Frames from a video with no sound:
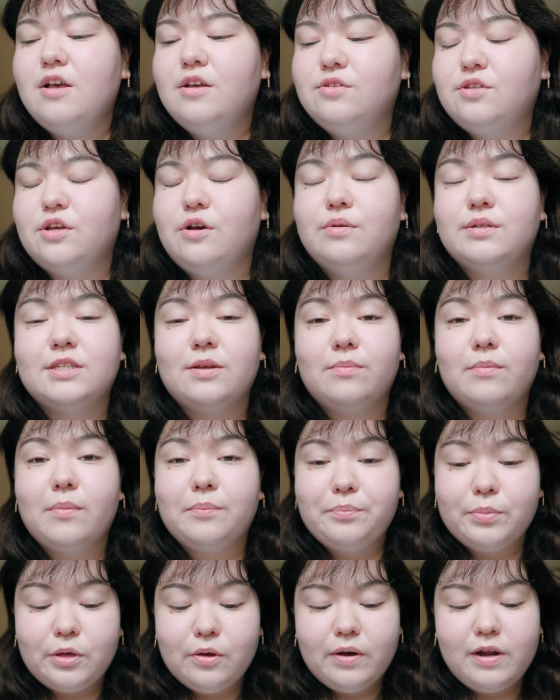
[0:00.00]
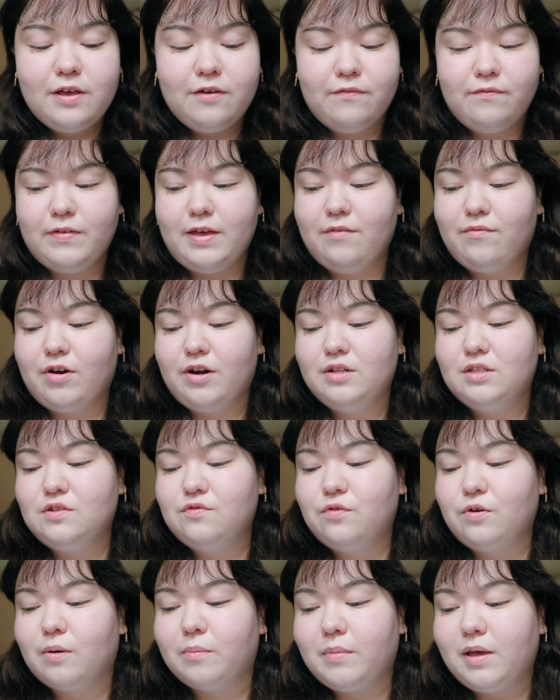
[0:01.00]
So some beauty favorites
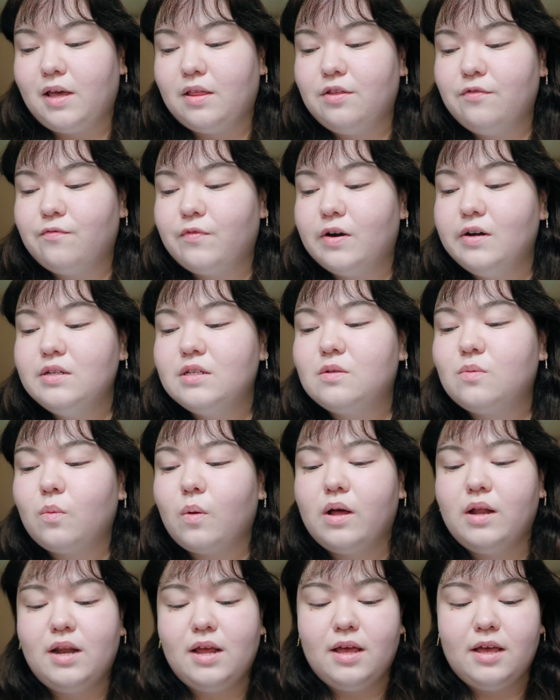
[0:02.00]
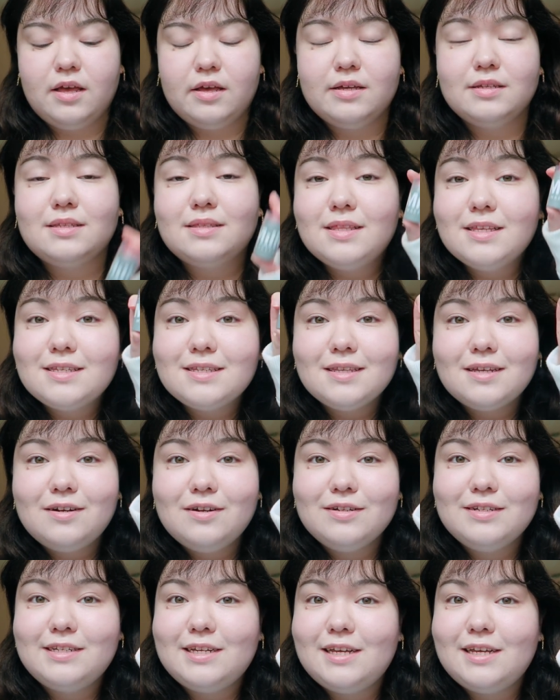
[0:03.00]
for me. The first one is this little